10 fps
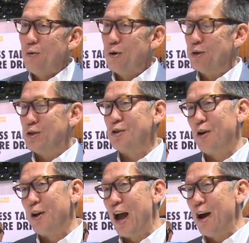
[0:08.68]
what we
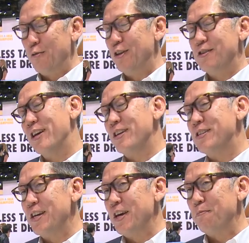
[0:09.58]
started out with
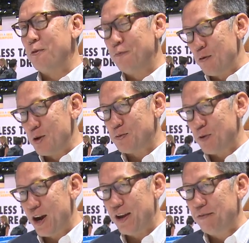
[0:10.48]
as a performance
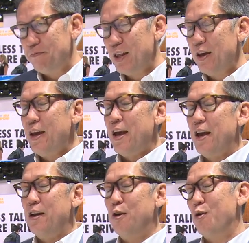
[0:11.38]
brand.
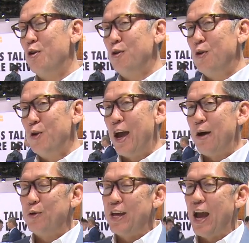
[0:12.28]
And in order to do
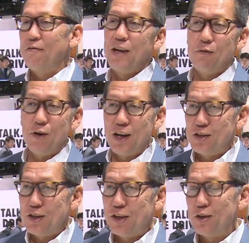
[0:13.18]
that, we have that
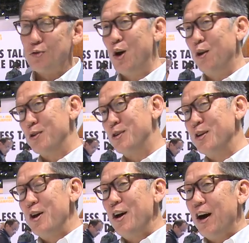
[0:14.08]
racing as well as
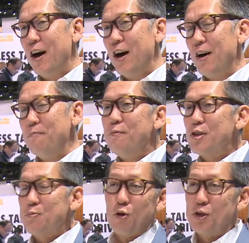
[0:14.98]
uh,
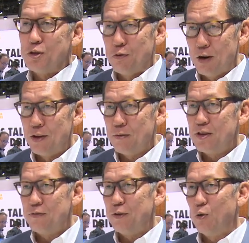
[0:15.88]
sports
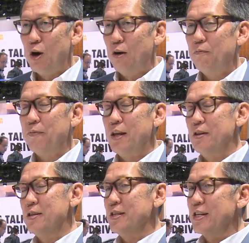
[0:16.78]
derivatives, if you will. And
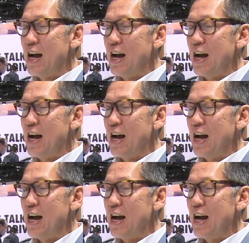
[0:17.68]
this is a